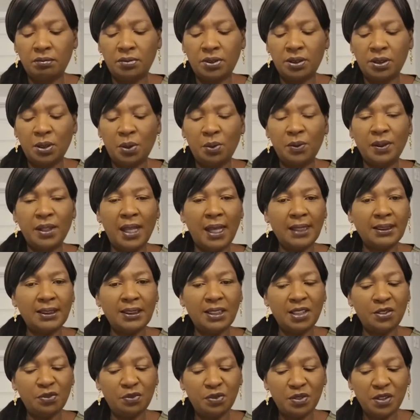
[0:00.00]
so
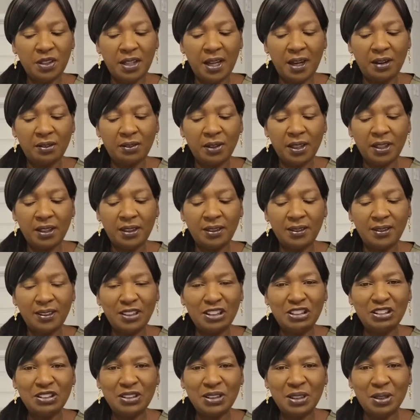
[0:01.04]
that's it for now, right?
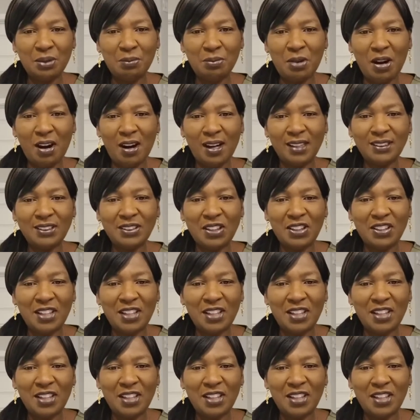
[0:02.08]
It's still March.